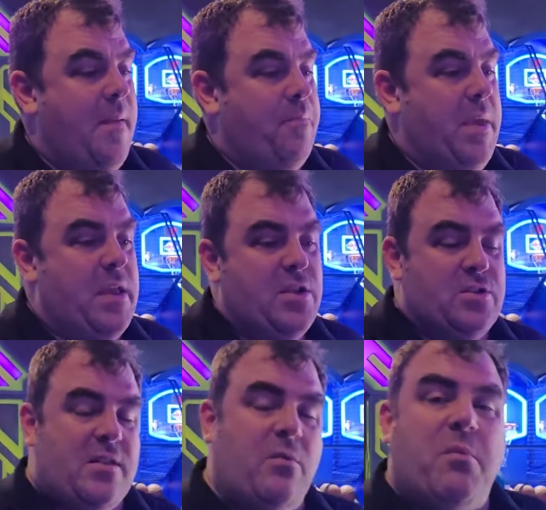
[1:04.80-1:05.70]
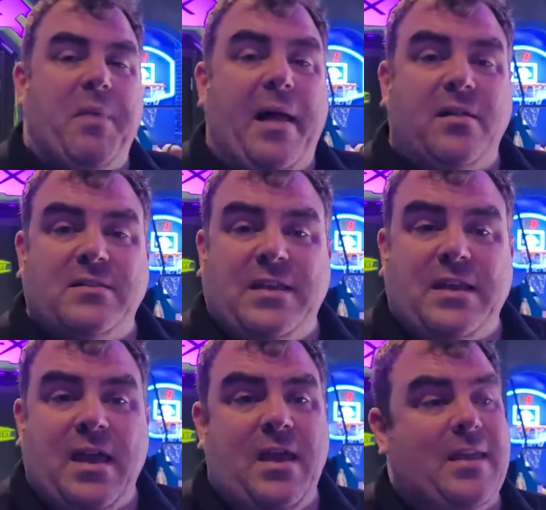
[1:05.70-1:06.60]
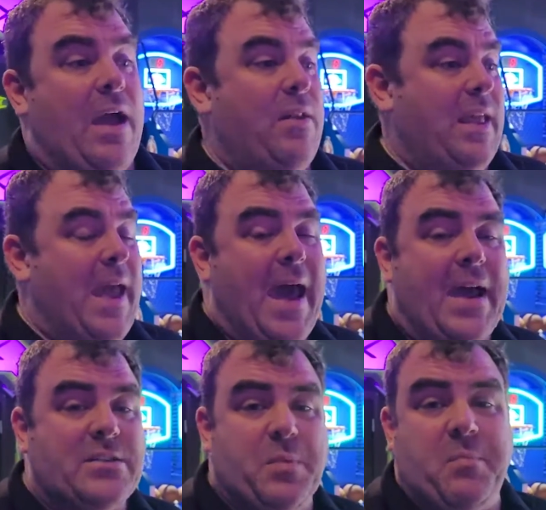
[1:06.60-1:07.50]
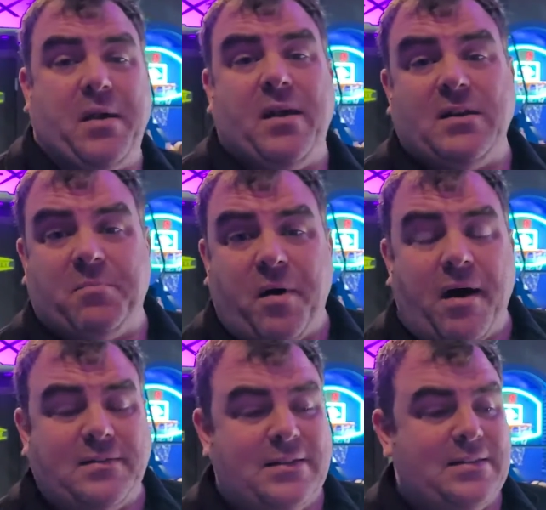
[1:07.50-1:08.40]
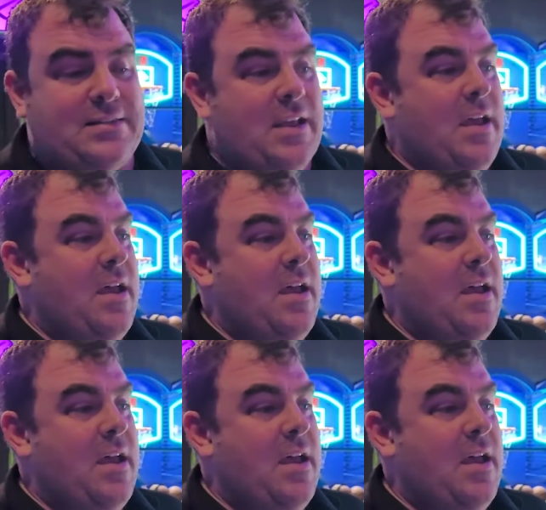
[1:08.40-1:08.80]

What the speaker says: making sure that we're balancing, counting cash, preparing deposits,